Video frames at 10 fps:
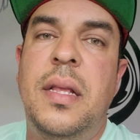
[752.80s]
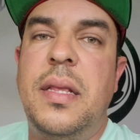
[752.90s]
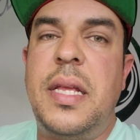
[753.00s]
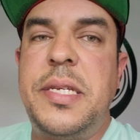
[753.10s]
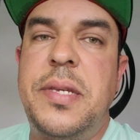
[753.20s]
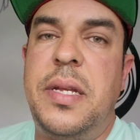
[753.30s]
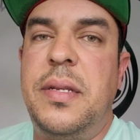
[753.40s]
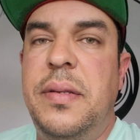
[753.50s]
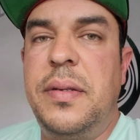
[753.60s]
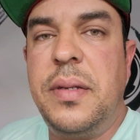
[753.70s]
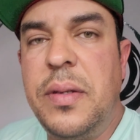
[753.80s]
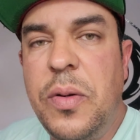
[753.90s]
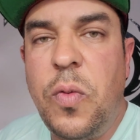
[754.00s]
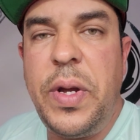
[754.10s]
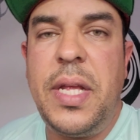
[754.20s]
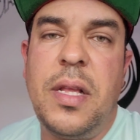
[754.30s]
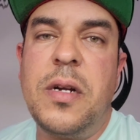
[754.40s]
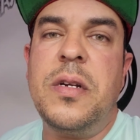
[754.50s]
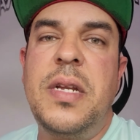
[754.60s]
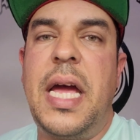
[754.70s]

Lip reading: Listen, we learn